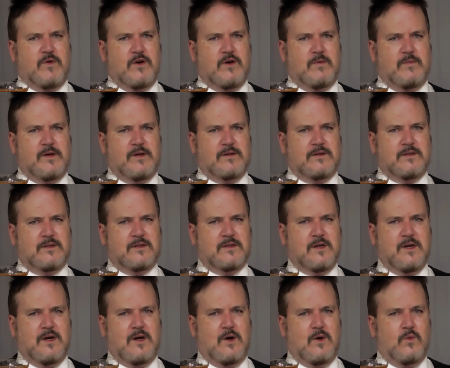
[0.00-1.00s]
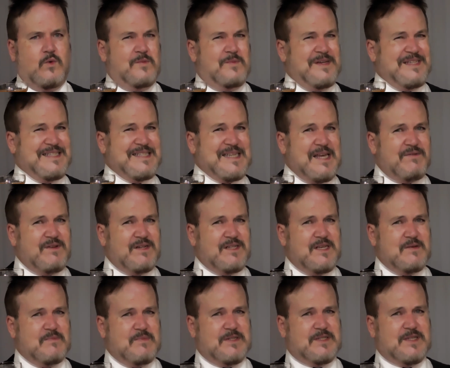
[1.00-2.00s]
bourbons will be
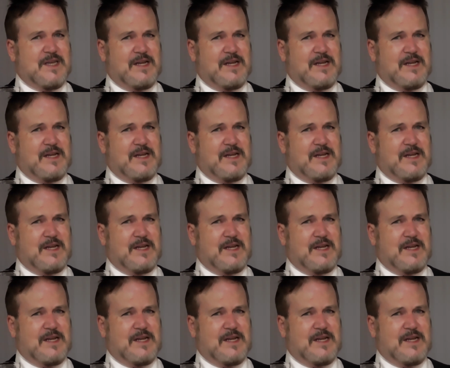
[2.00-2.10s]
70%